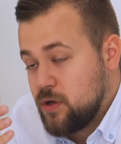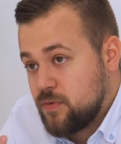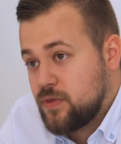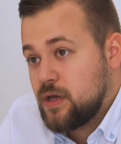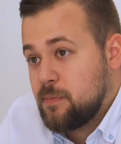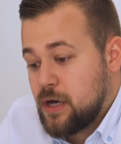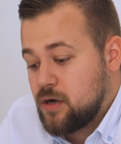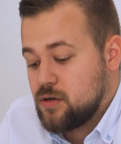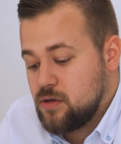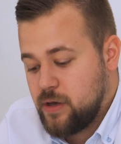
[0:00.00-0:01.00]
when you think about
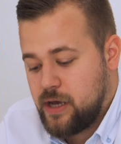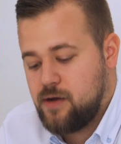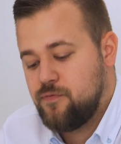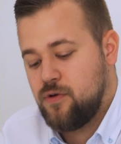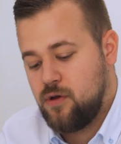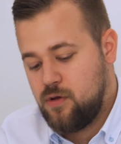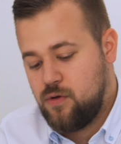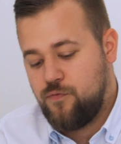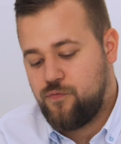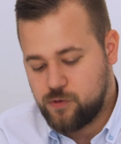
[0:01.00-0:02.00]
it, you have
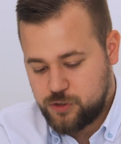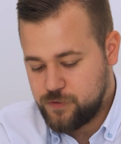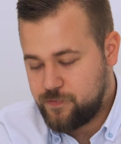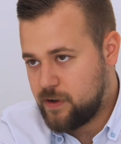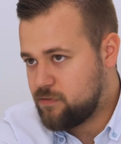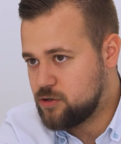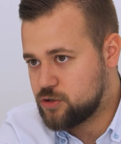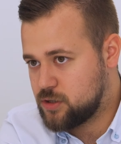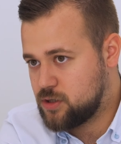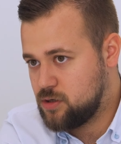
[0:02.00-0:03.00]
Fortune
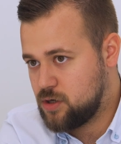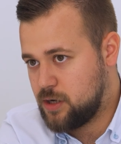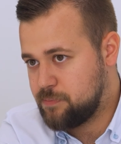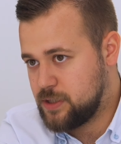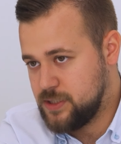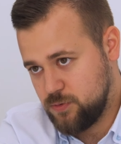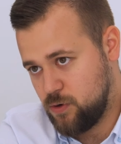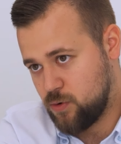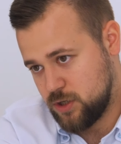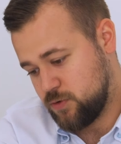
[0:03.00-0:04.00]
500 companies we
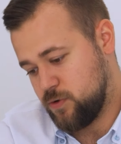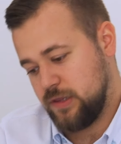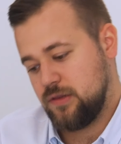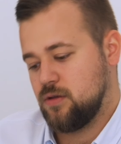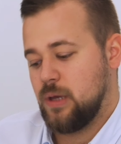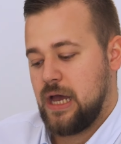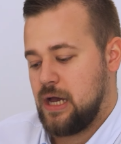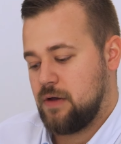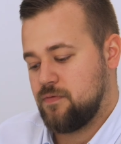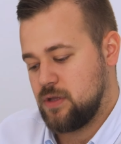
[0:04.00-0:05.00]
work with, you
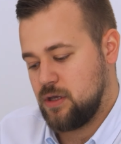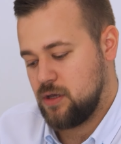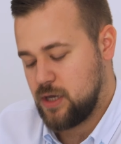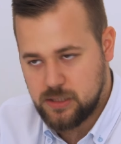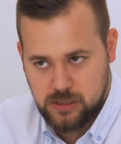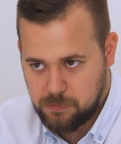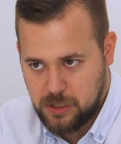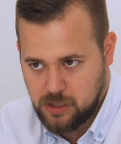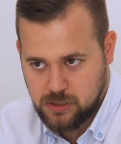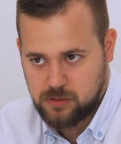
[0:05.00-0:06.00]
have the
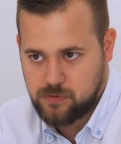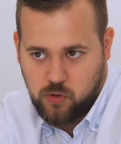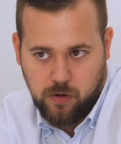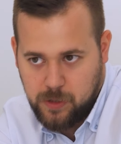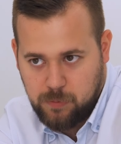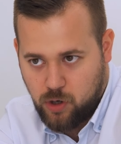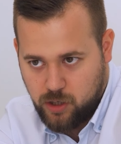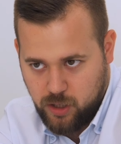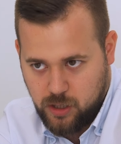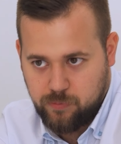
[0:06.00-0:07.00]
SMEs, sort of
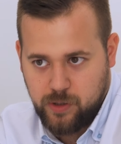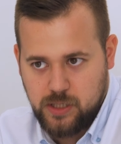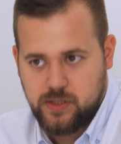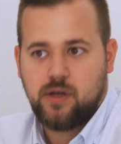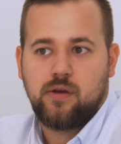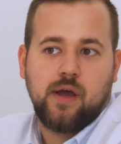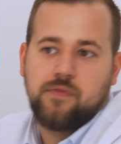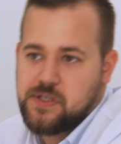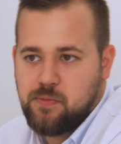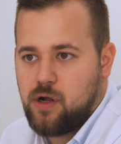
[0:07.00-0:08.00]
mid-market companies, and then you have
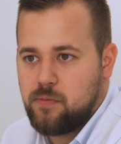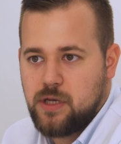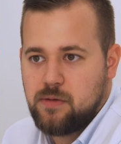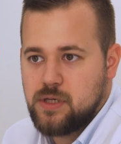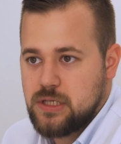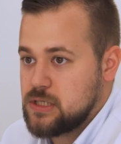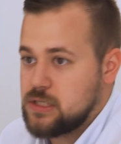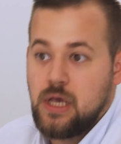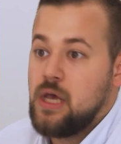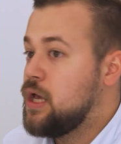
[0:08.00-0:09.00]
the small and medium
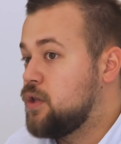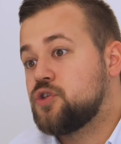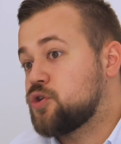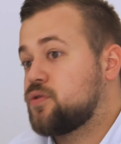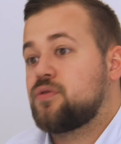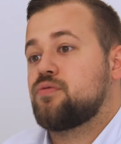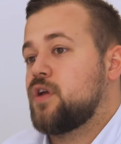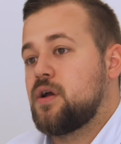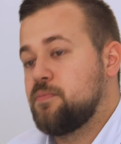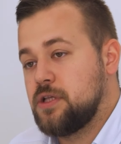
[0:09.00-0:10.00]
businesses. These are
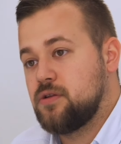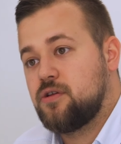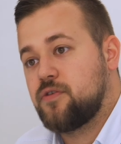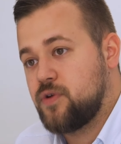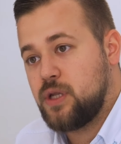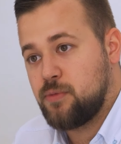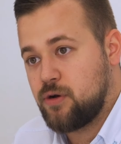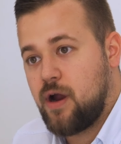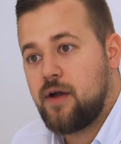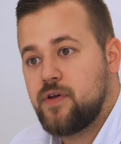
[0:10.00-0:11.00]
three completely different
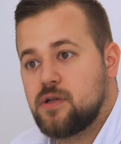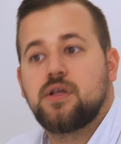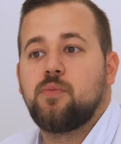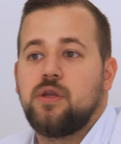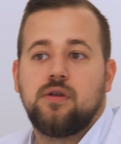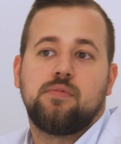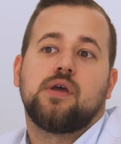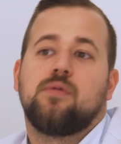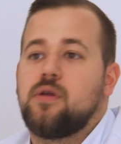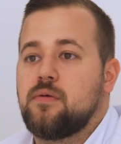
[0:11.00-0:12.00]
demographics that we need to be
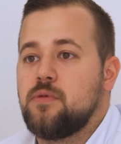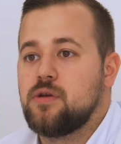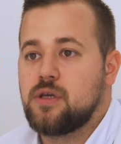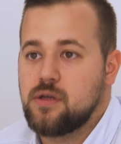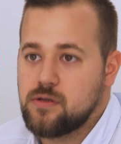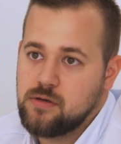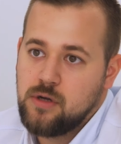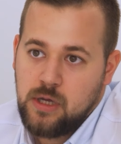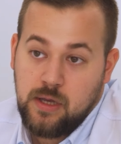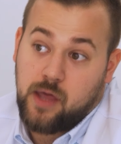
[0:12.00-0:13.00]
able to communicate to.
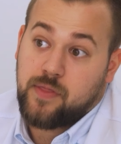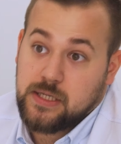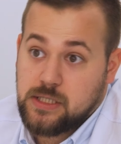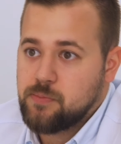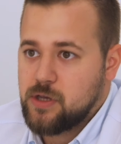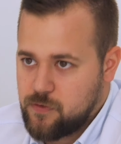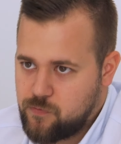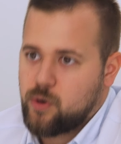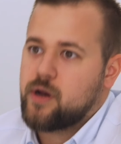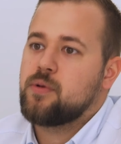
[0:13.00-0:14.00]
And that's something,
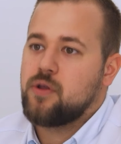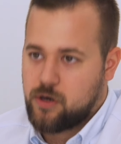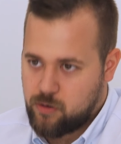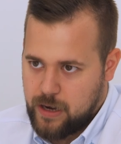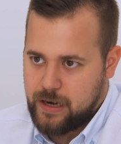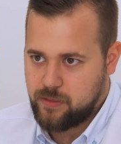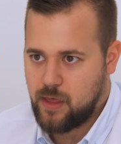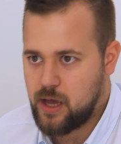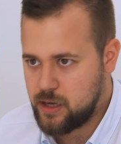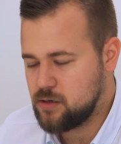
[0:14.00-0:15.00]
if we're able to crack
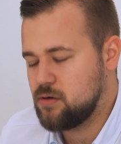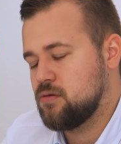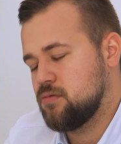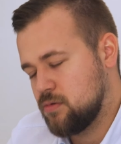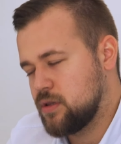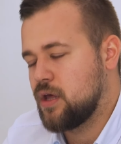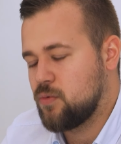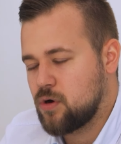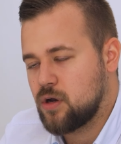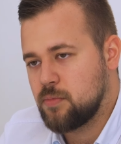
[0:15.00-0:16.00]
that, then
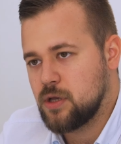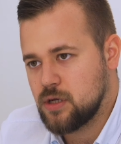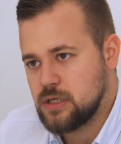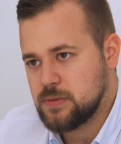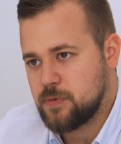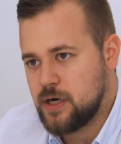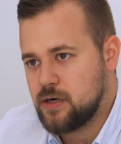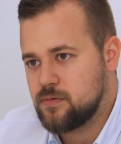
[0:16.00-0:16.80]
we're gonna be in a good spot.